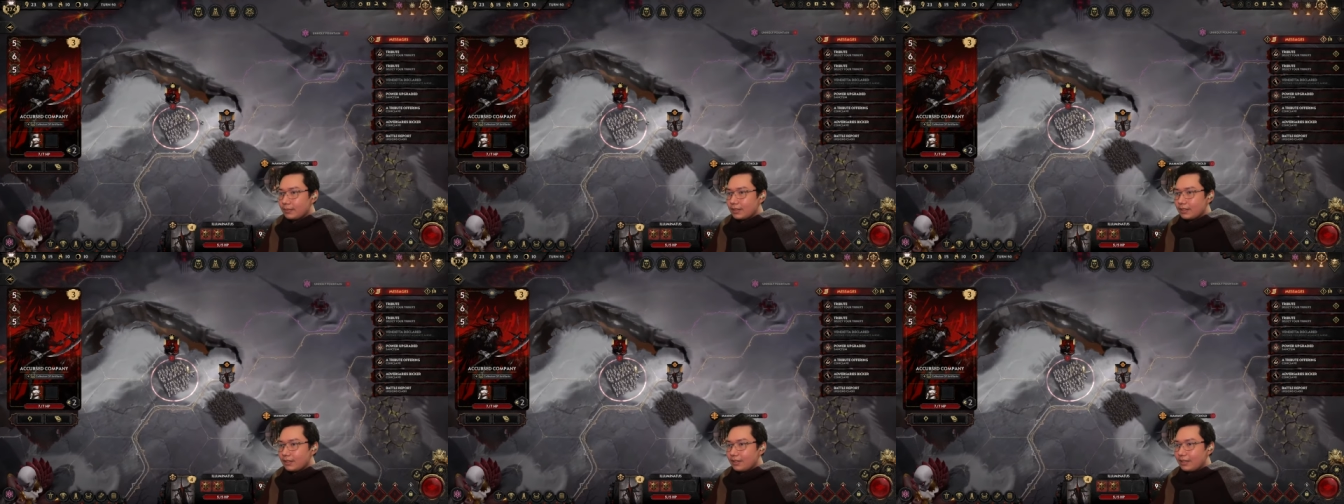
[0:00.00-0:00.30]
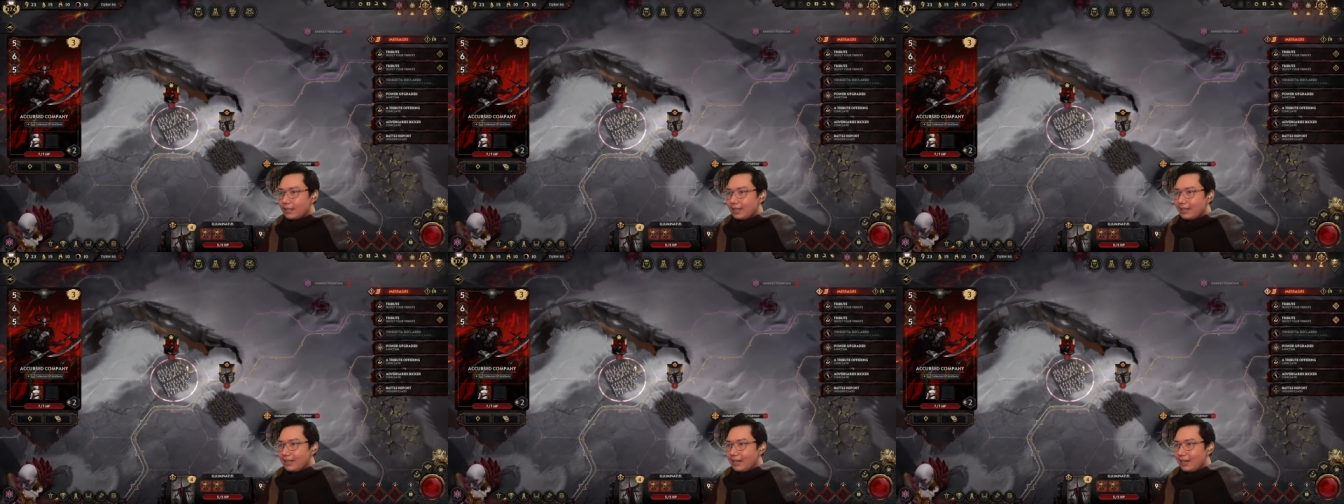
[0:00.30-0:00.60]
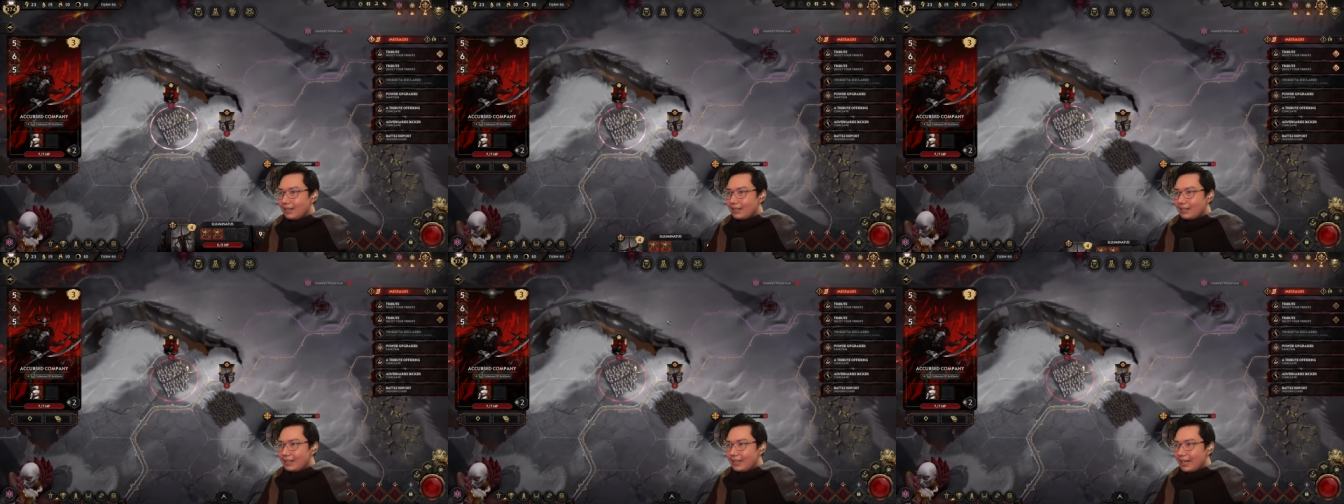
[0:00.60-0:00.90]
So they
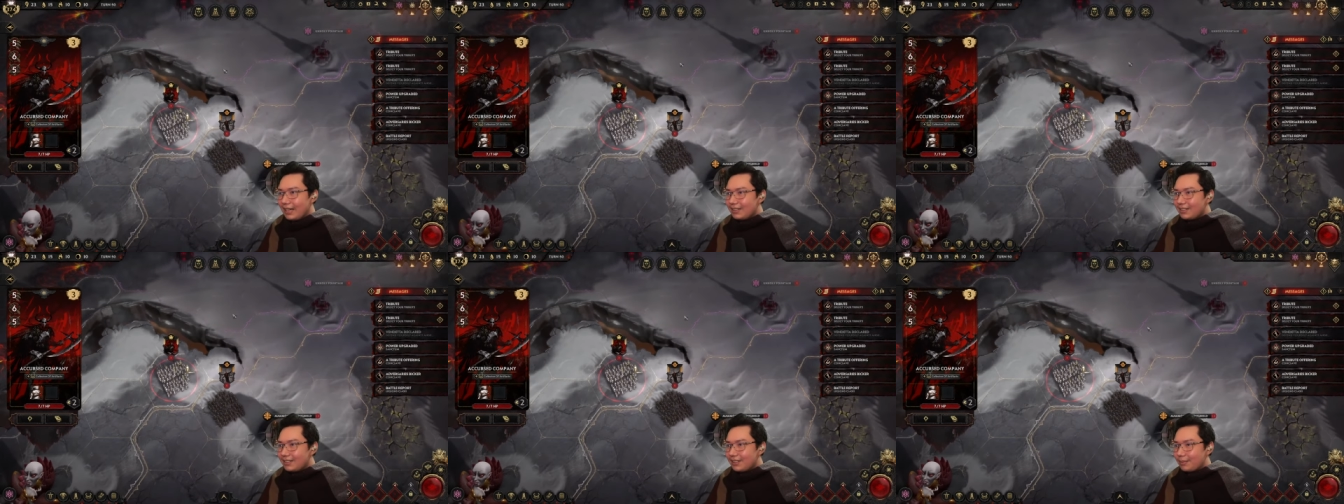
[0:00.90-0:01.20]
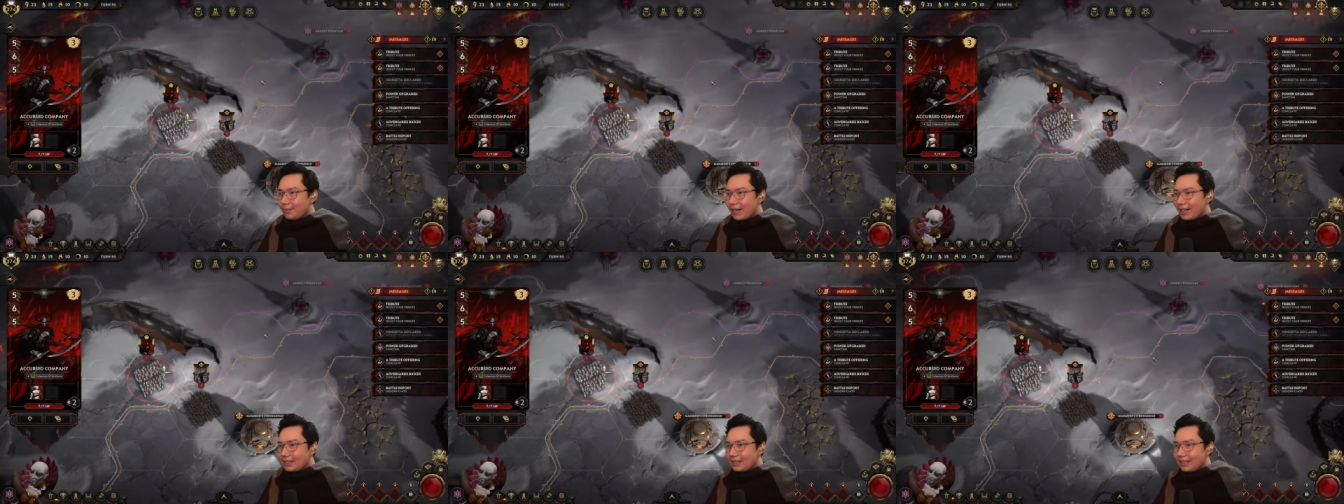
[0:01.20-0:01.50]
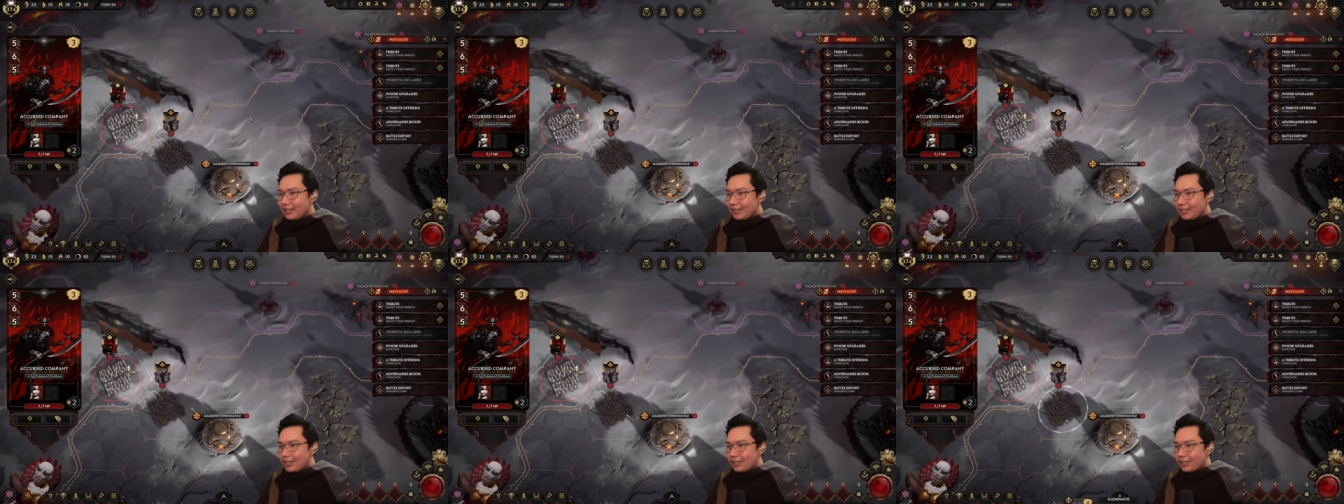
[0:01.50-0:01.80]
can't get to my
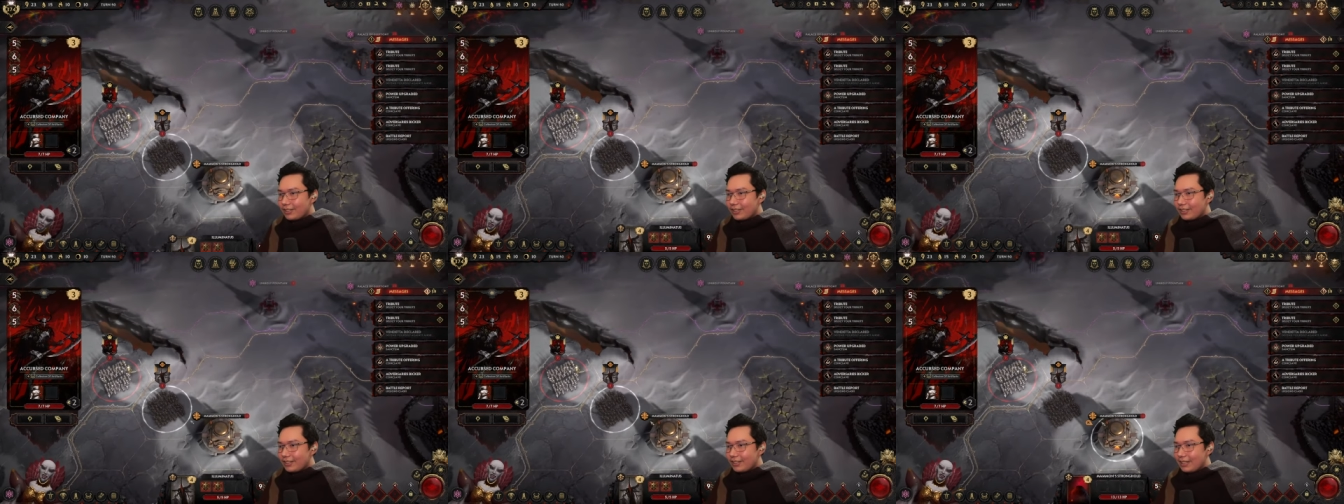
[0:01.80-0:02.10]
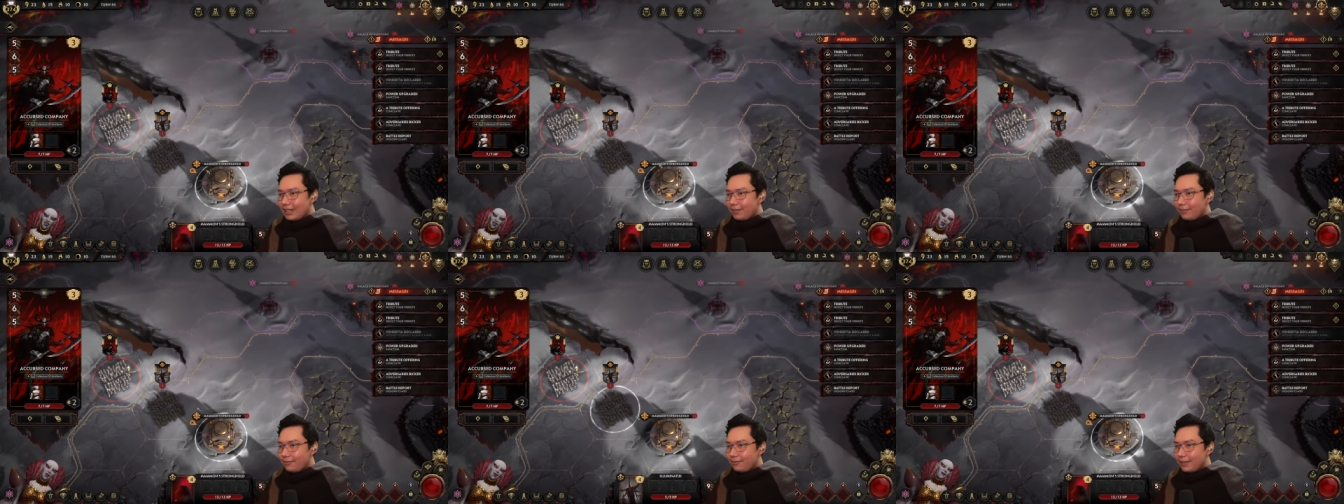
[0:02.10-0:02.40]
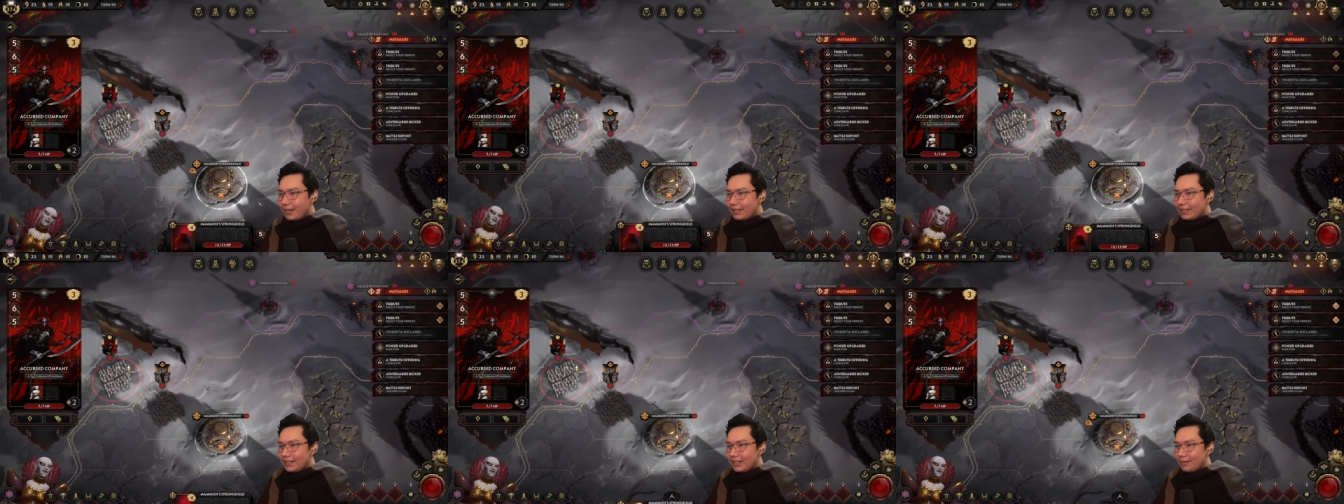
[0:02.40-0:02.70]
territory because they're
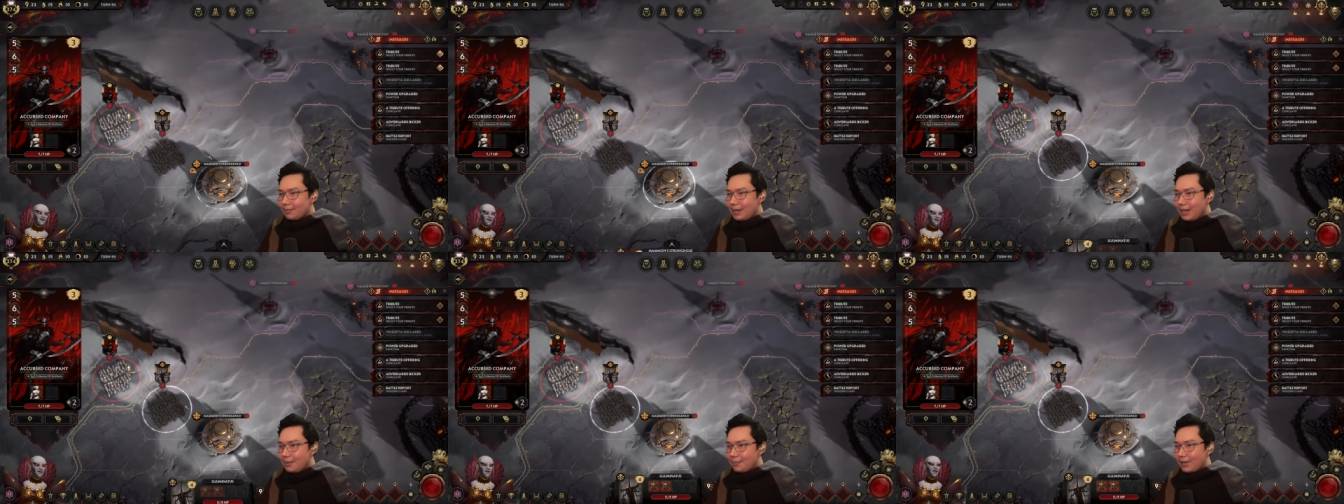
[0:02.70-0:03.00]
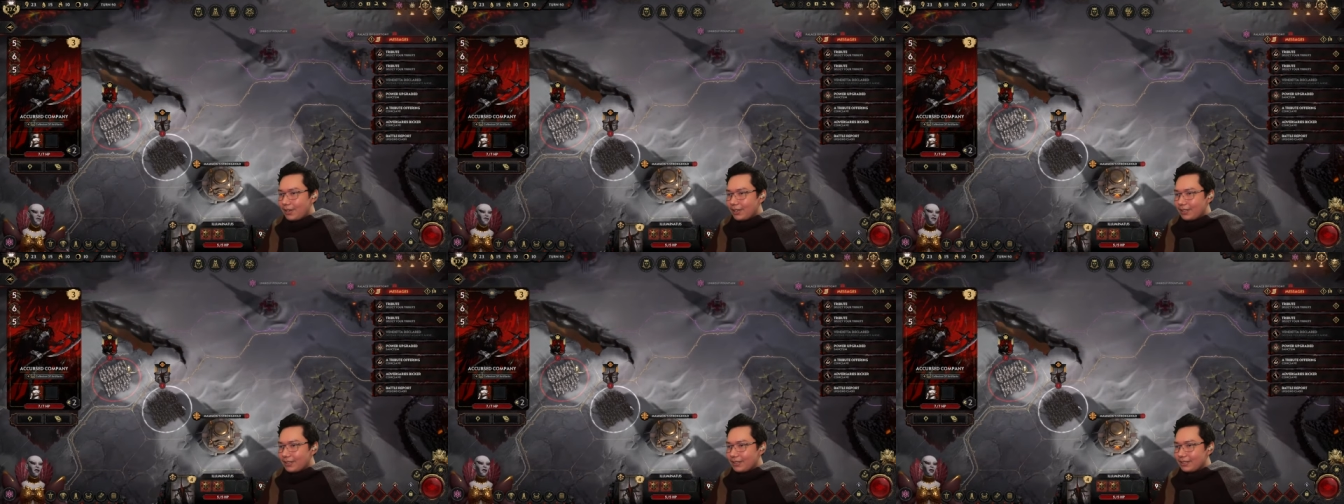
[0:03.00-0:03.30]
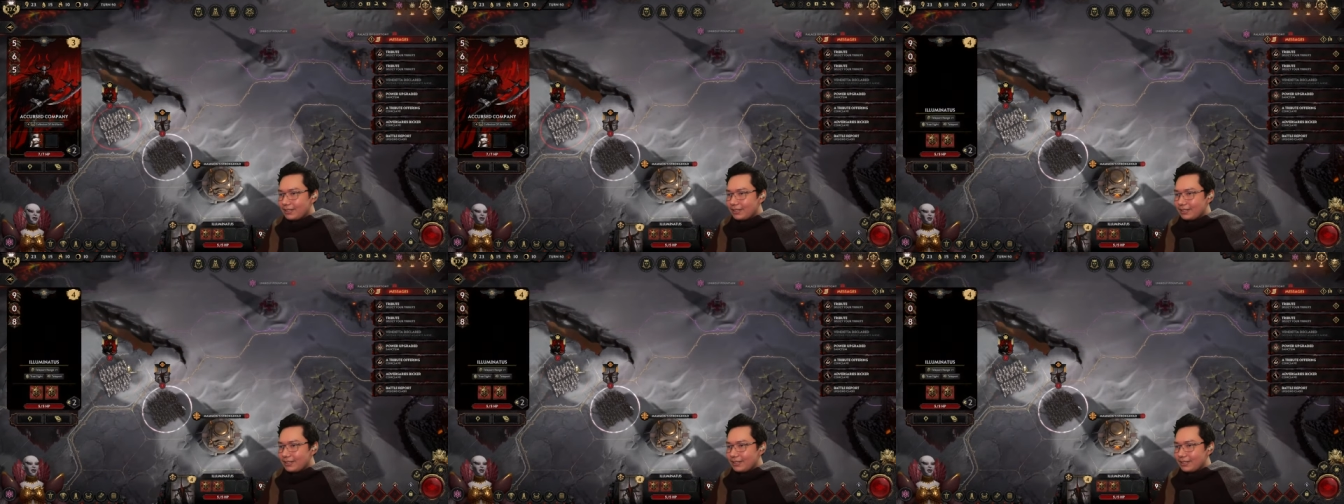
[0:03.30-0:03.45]
fighting Mammon.